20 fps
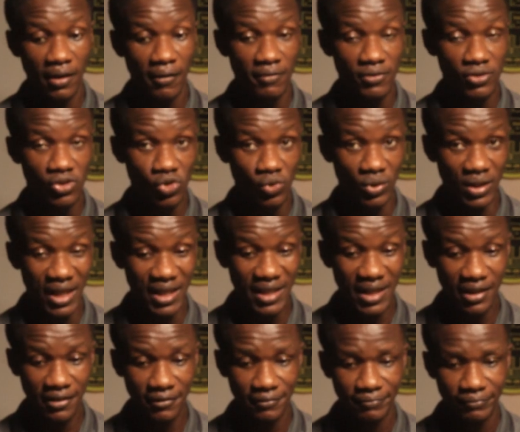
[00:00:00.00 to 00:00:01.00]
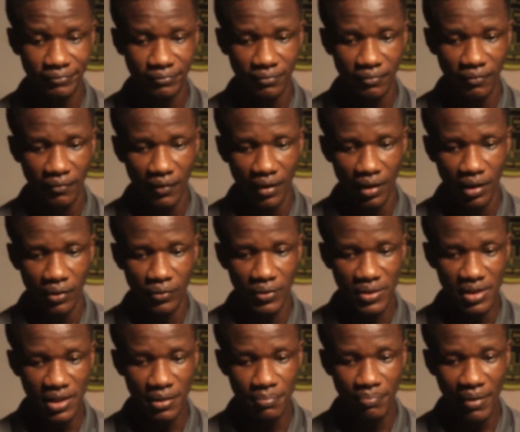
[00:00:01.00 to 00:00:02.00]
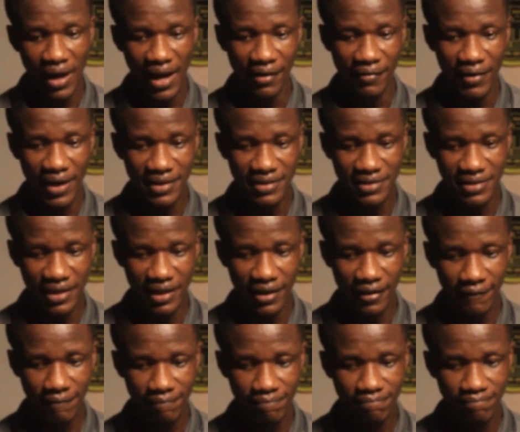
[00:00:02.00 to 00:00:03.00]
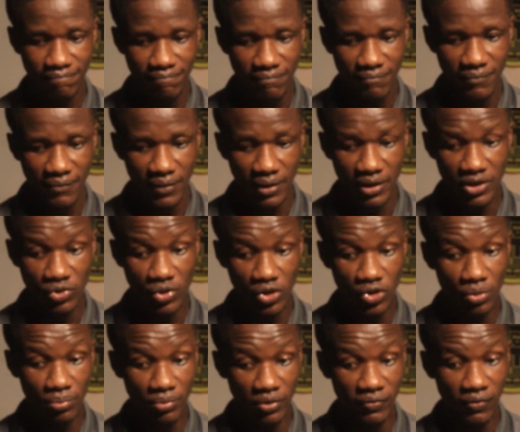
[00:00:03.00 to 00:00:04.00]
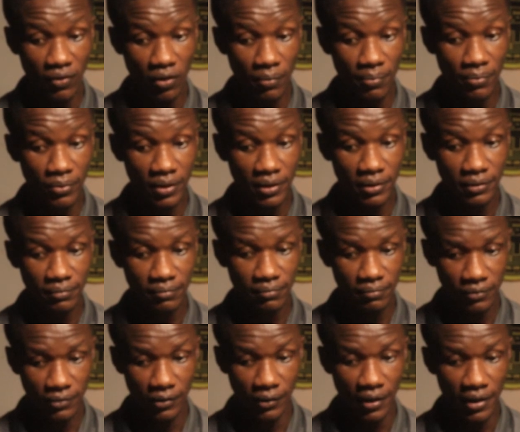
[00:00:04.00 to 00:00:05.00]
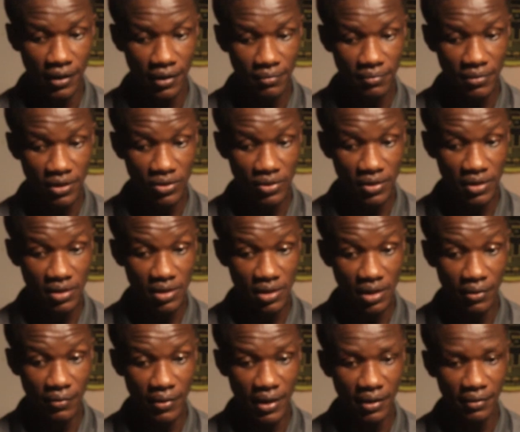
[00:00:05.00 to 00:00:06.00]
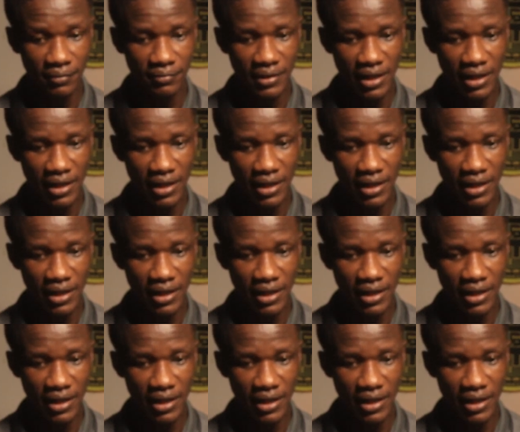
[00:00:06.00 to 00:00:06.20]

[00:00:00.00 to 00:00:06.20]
Solana. You see Pi right here is going to move upward, okay, into this area.